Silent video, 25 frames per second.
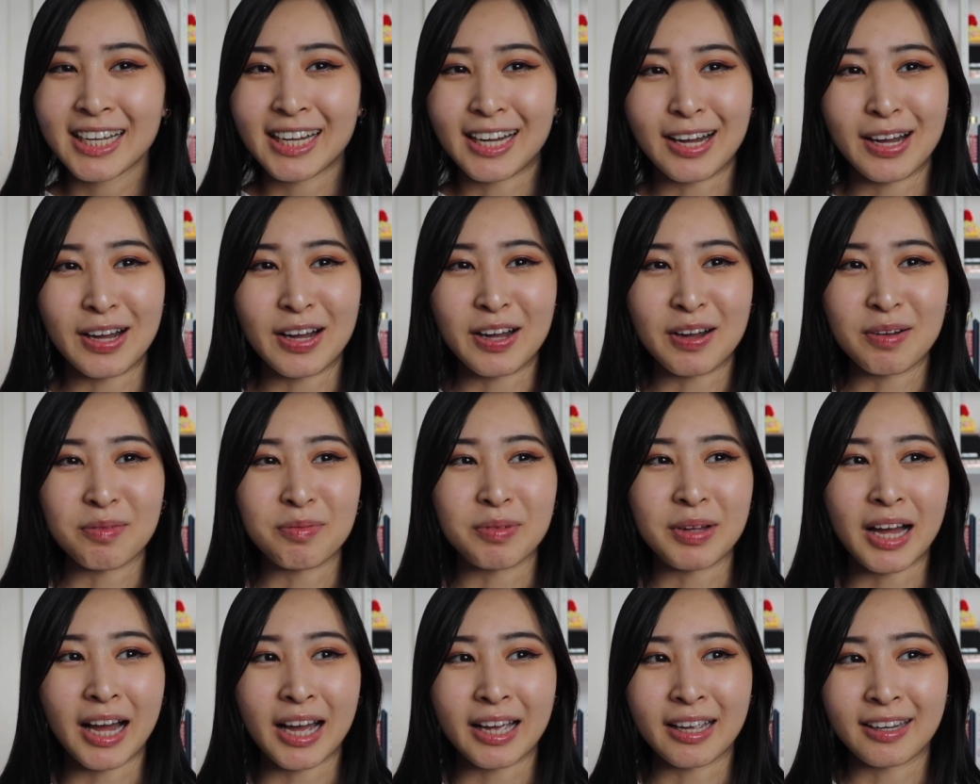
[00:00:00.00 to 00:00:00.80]
Um,
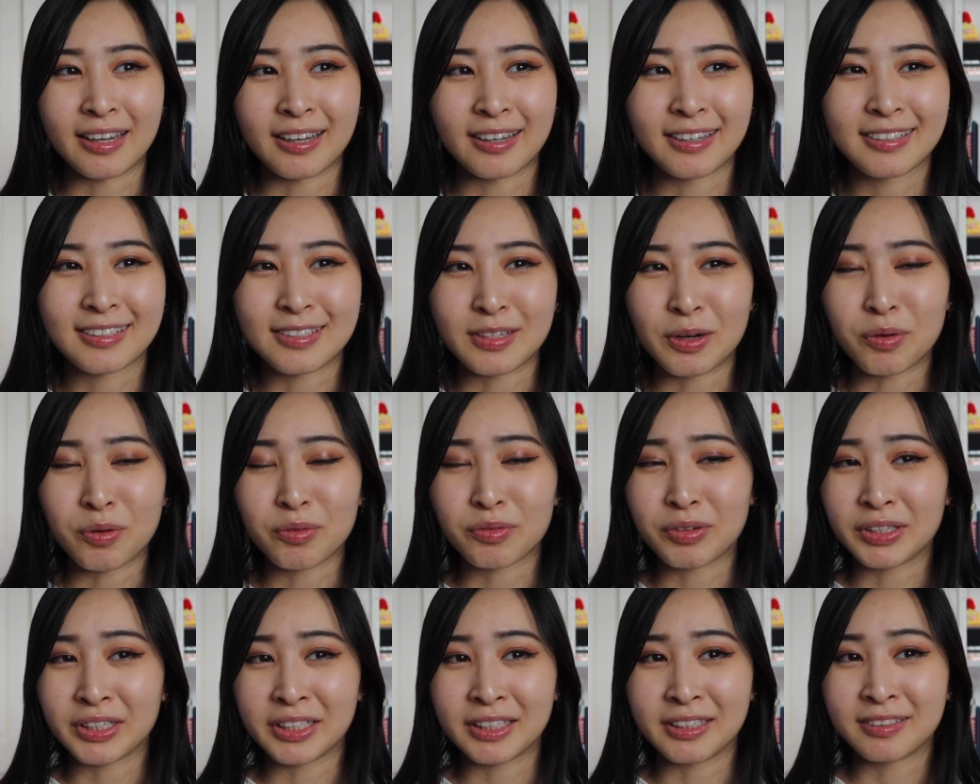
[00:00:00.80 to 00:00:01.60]
I don't
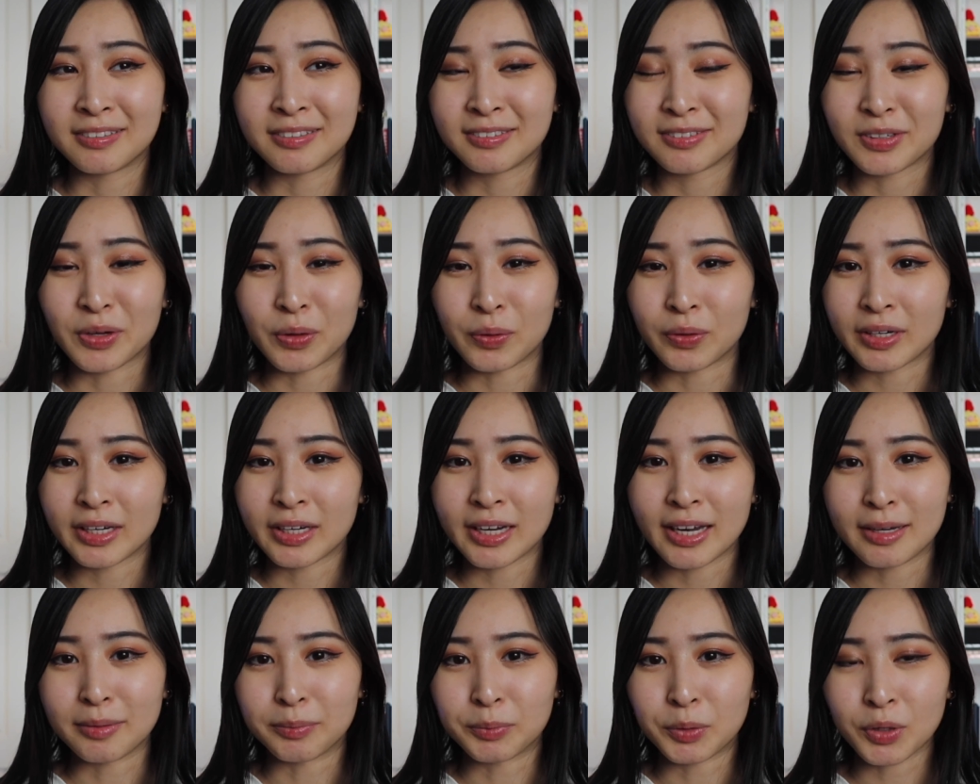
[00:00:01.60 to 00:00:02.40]
really code in
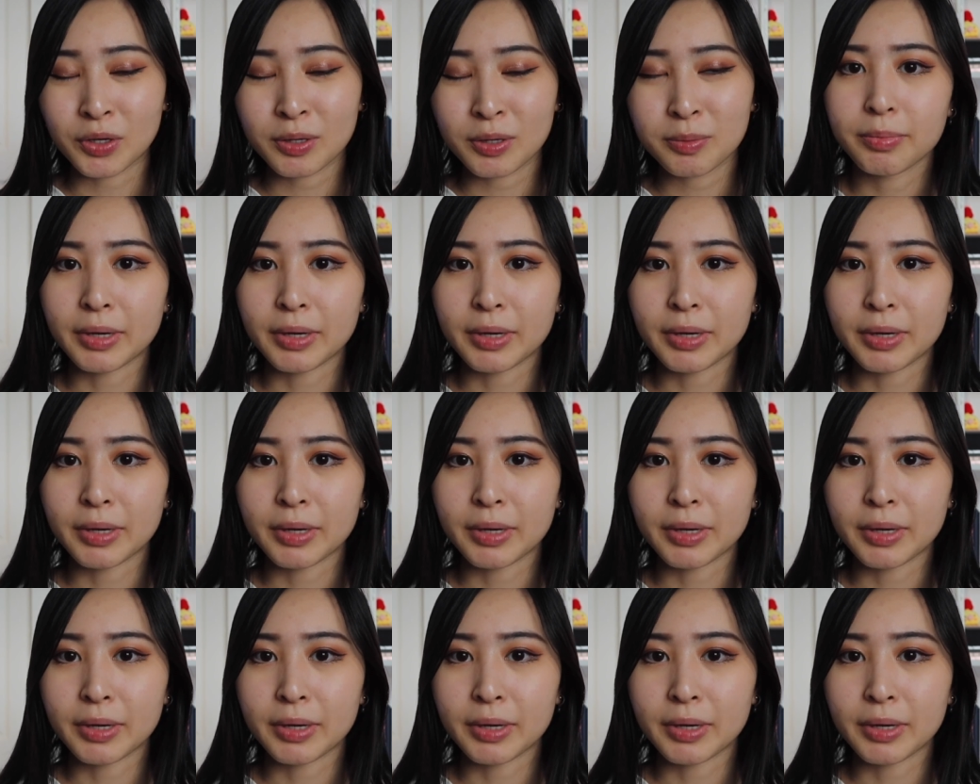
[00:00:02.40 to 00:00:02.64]
anymore,